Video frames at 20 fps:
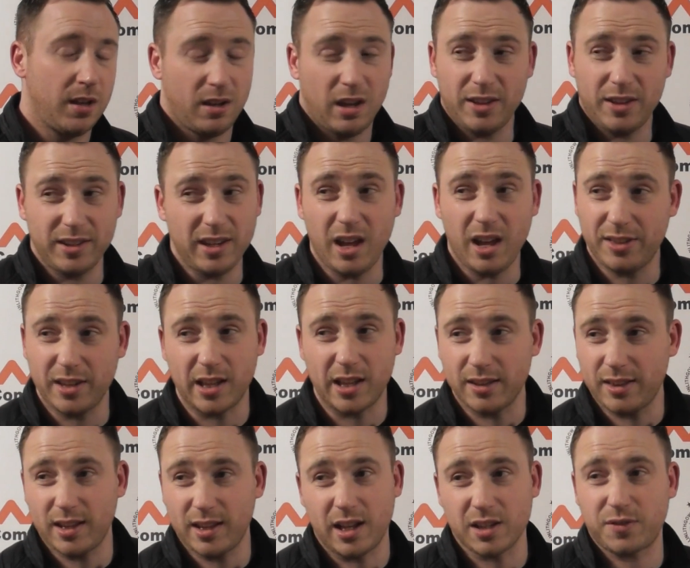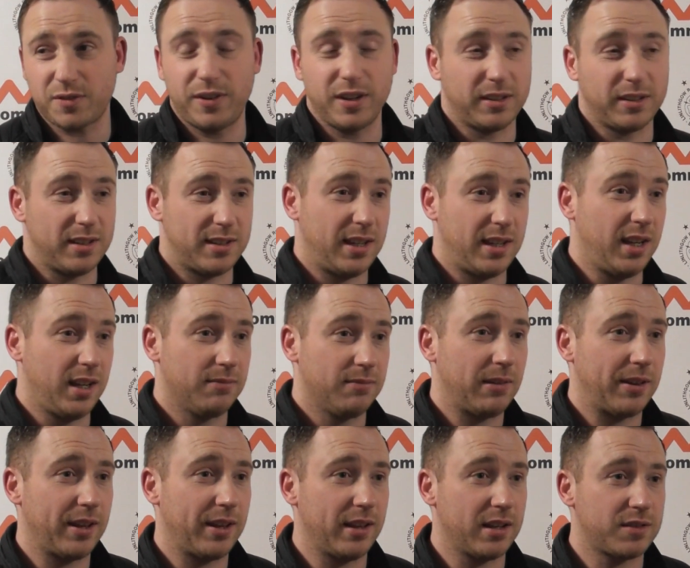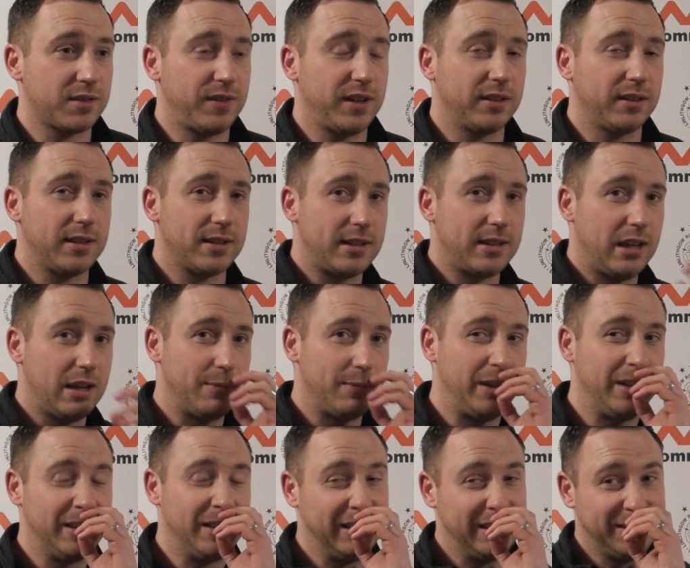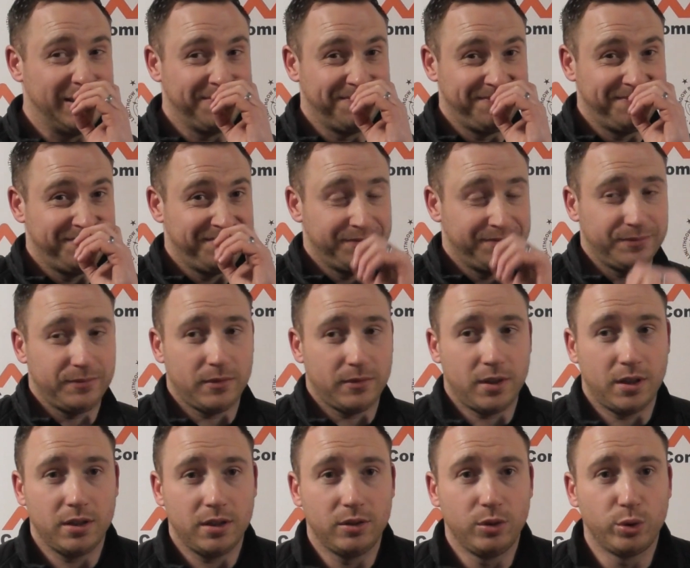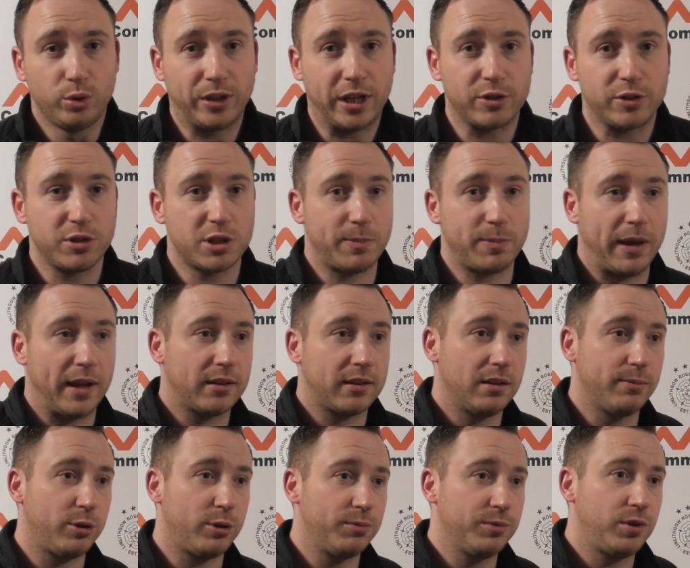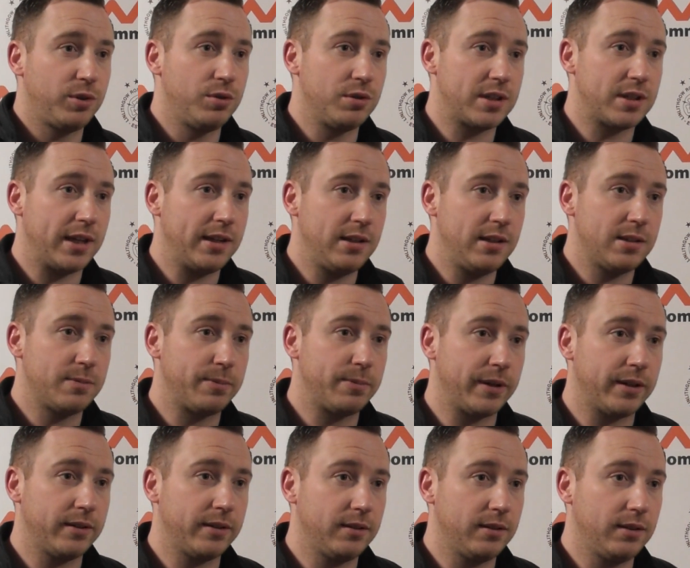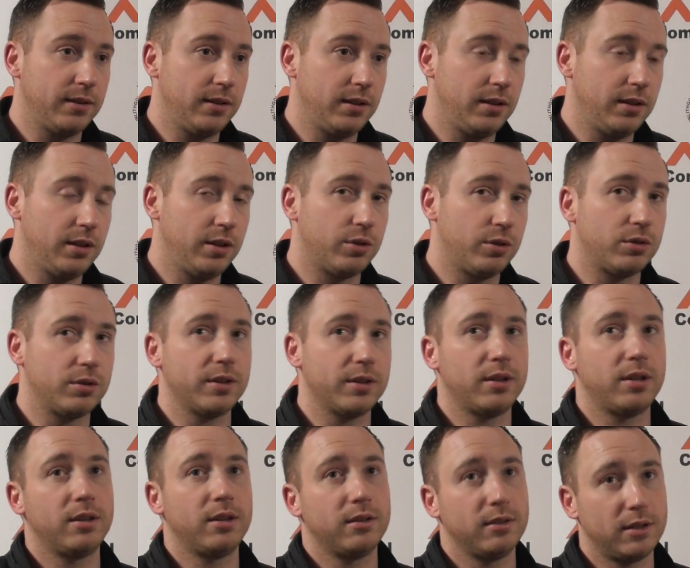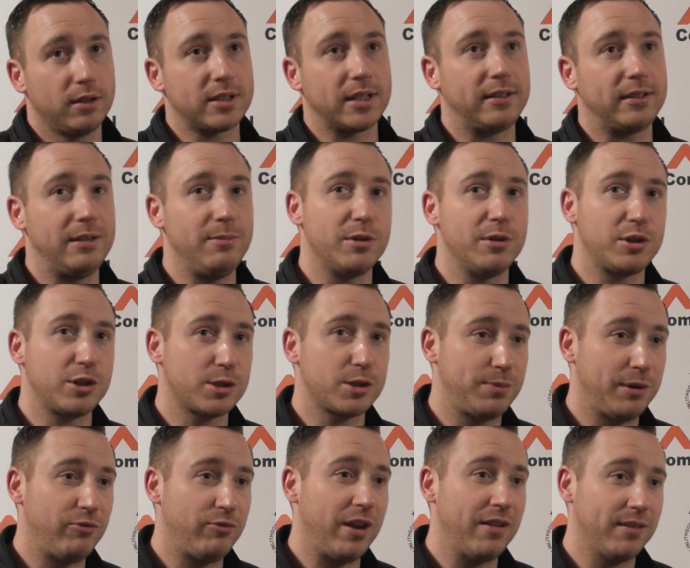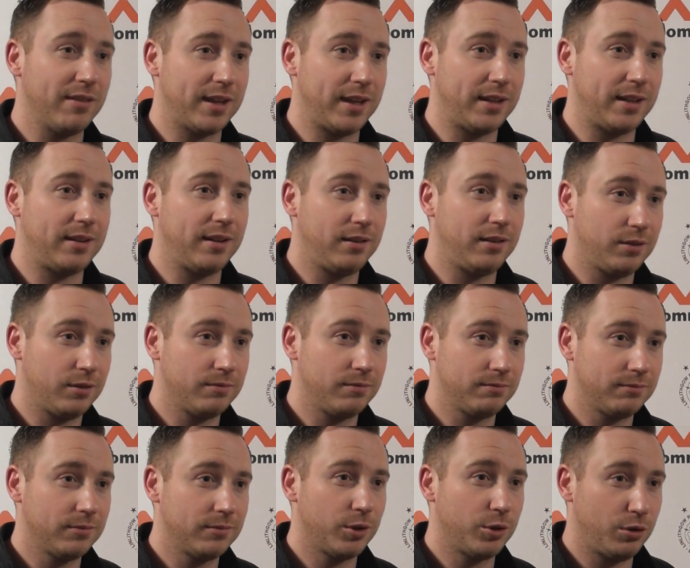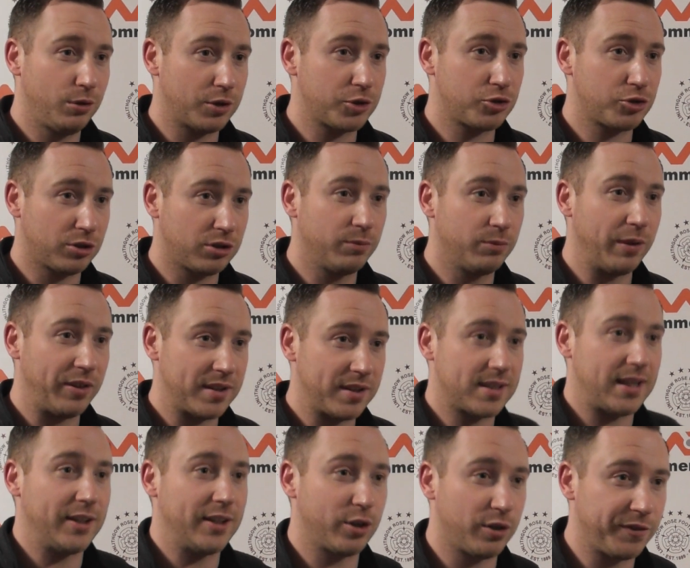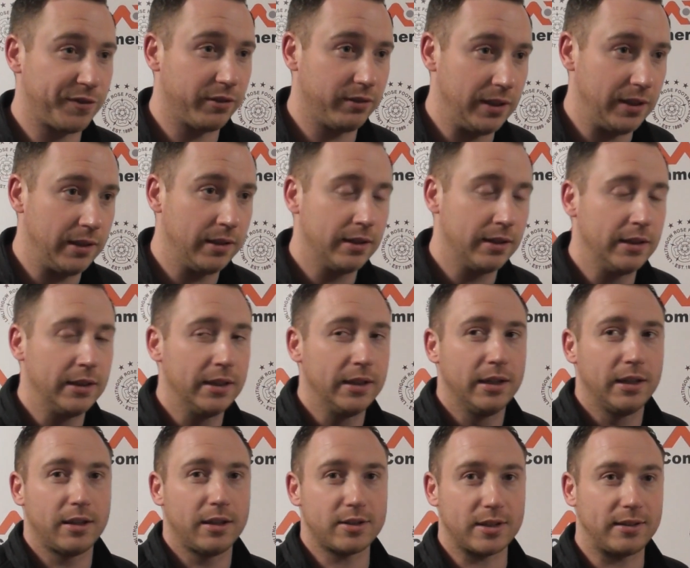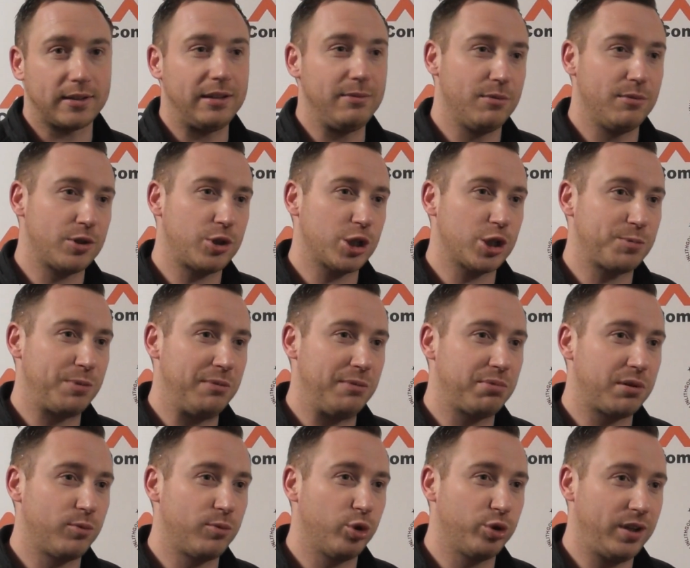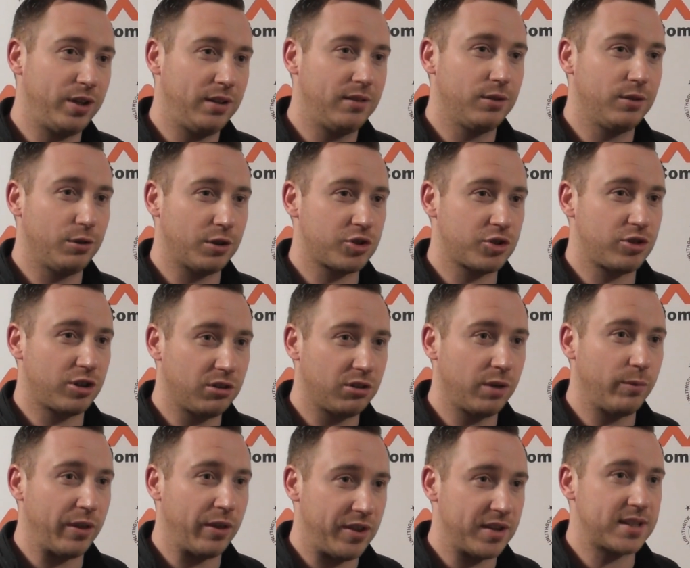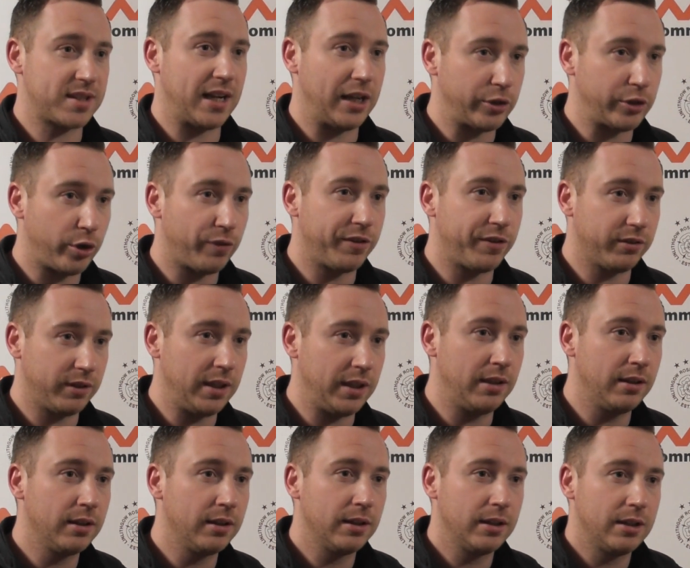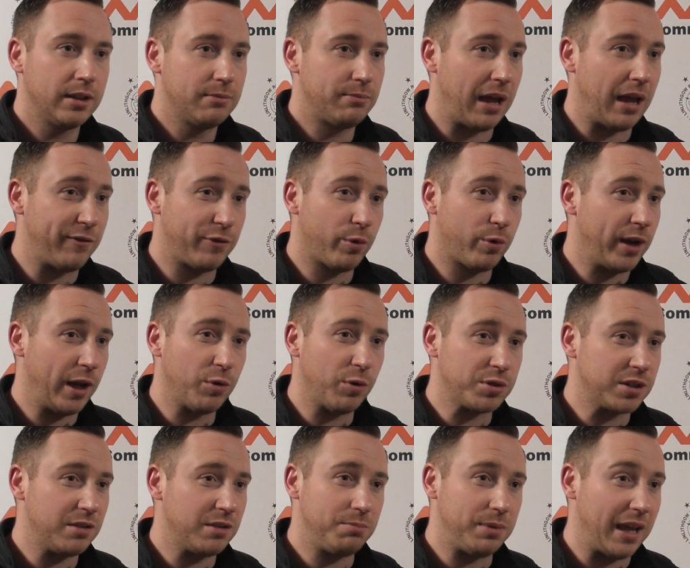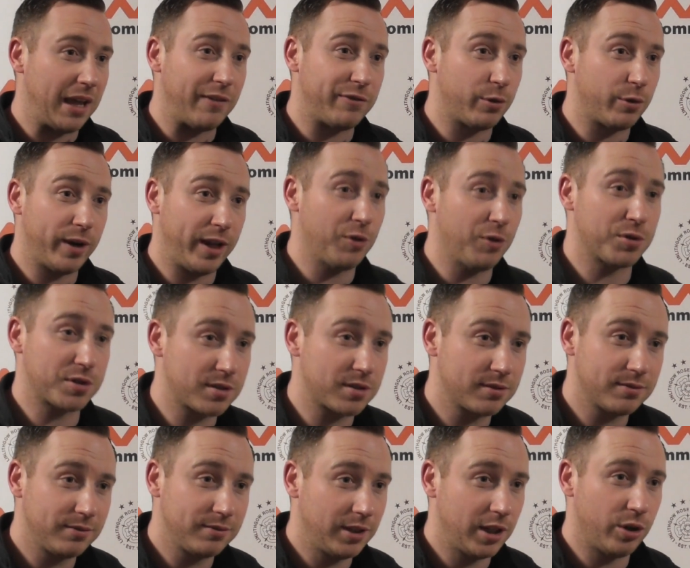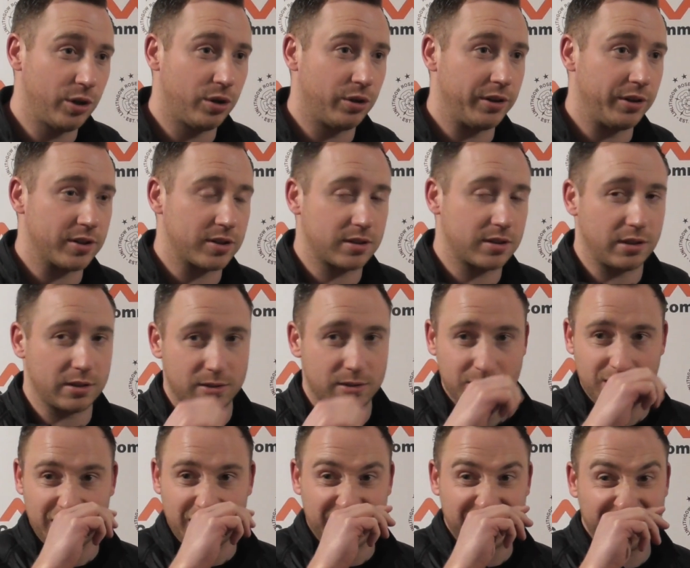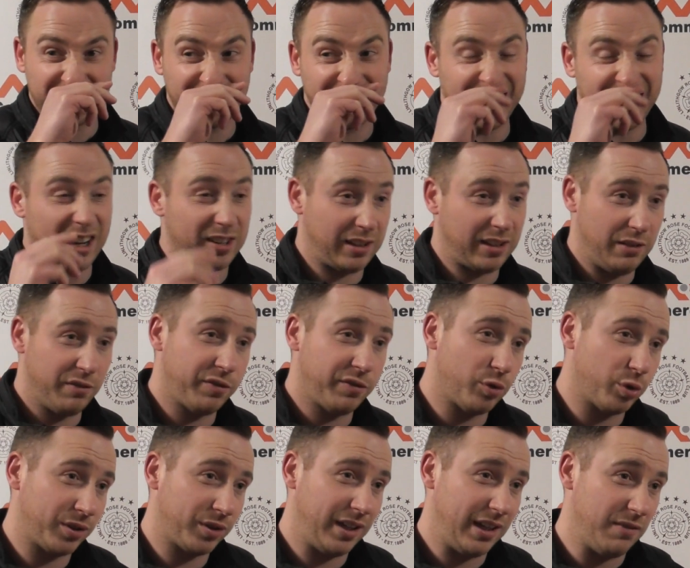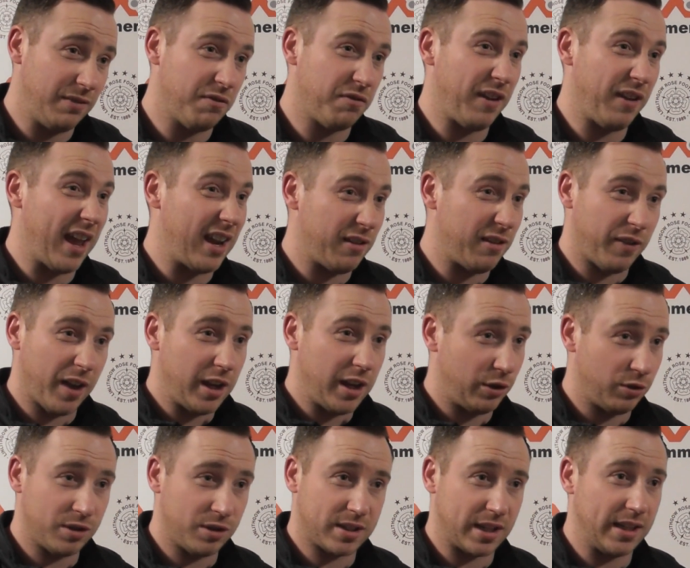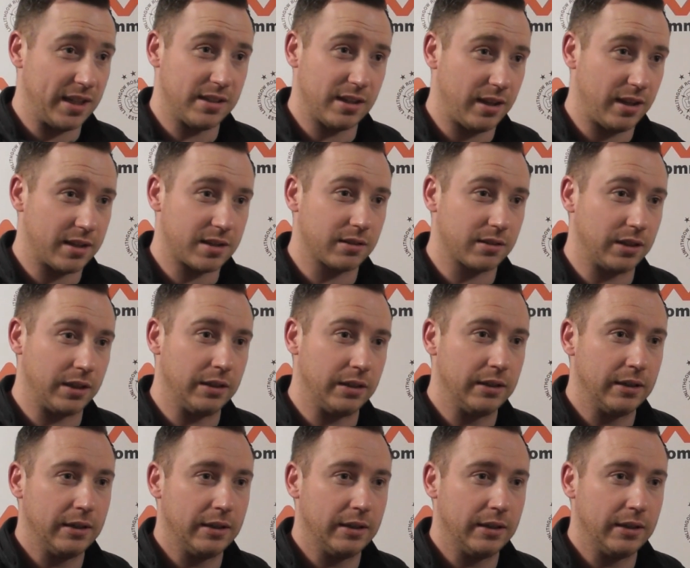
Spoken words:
I think that's fair to say. I mean, no disrespect to the bottom two sides, but there's a team that's just been relegated who are struggling with the standard of the league. There's a team that's just been promoted who are struggling with the standard of the league. But everyone else can beat everyone else. There's 13, 14 very, very good sides in this league.